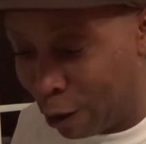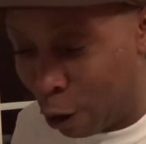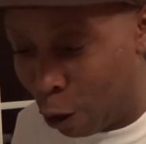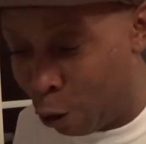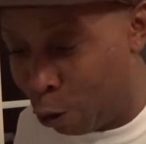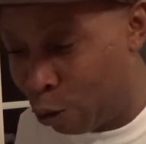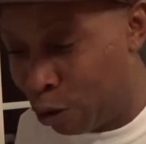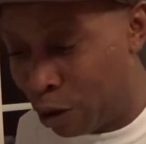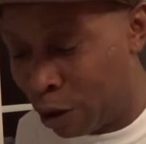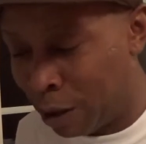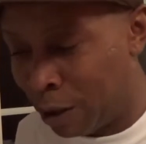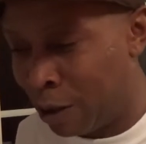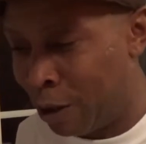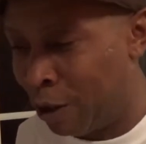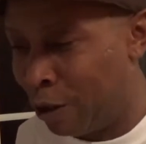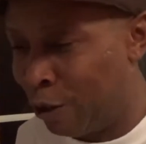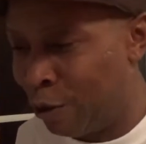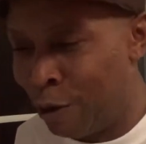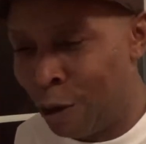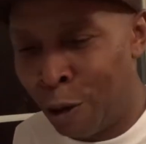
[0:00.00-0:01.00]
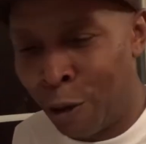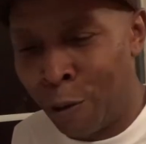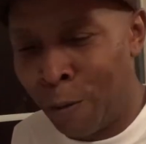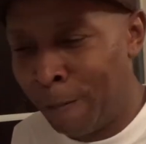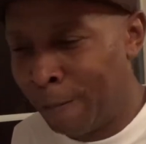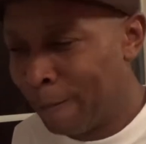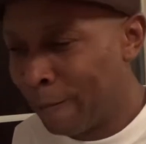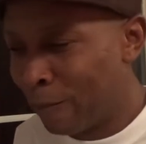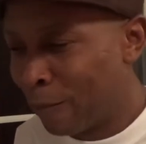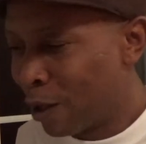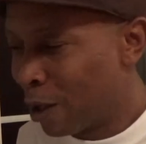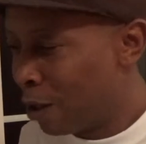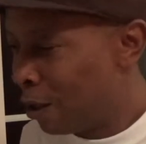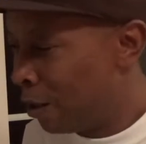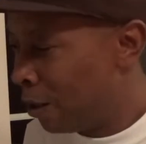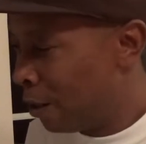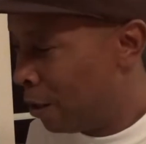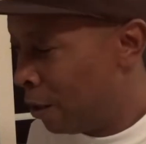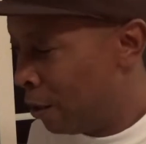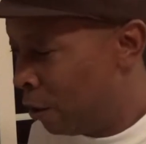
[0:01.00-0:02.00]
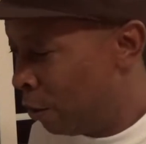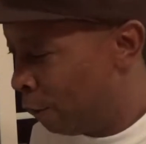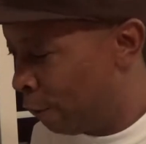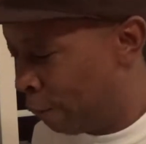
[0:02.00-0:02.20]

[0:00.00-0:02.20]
culture, because, you know, you